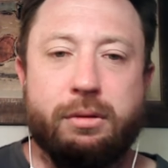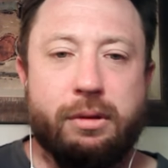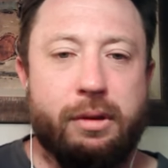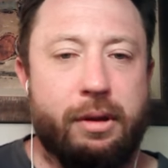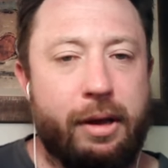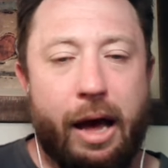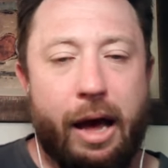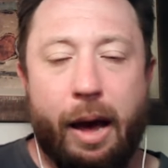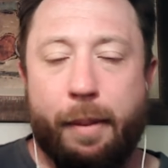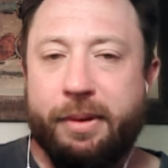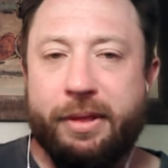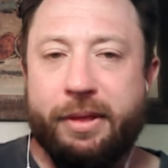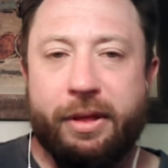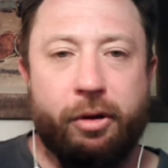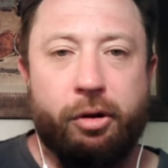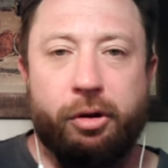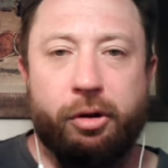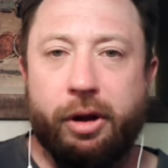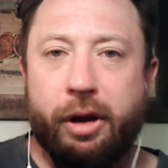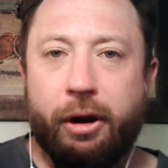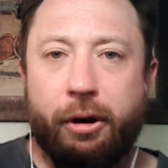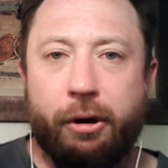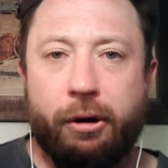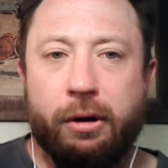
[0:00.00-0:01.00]
Happy that you're
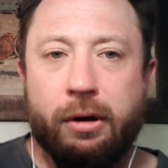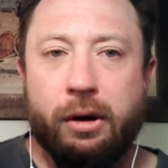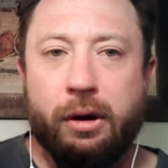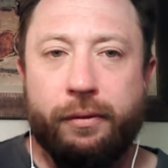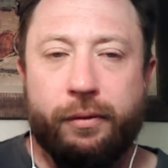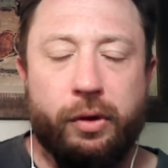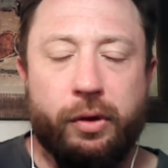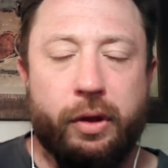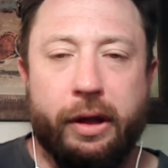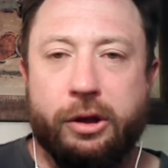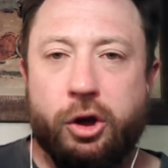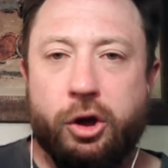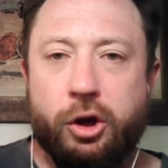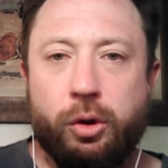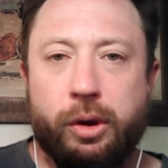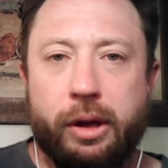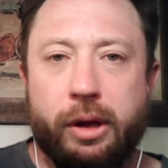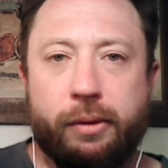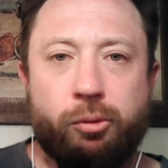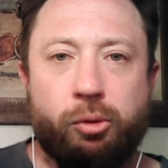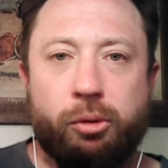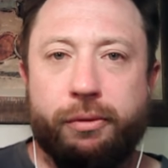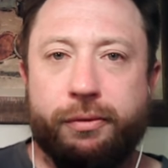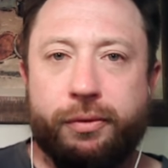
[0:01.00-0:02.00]
here. If you'd like to go
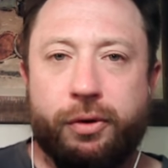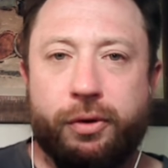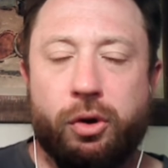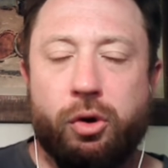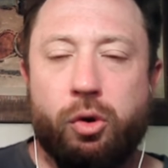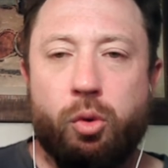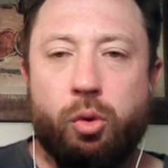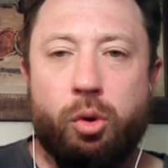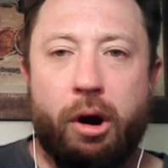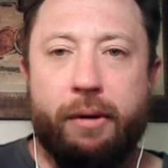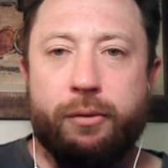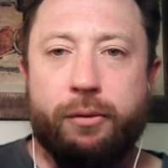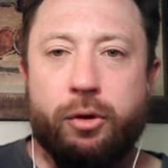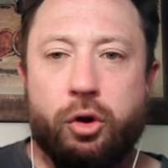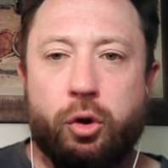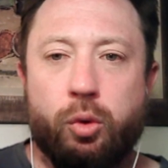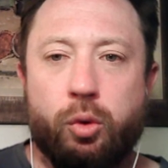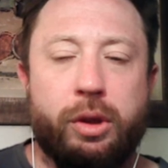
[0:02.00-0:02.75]
leave a review wherever you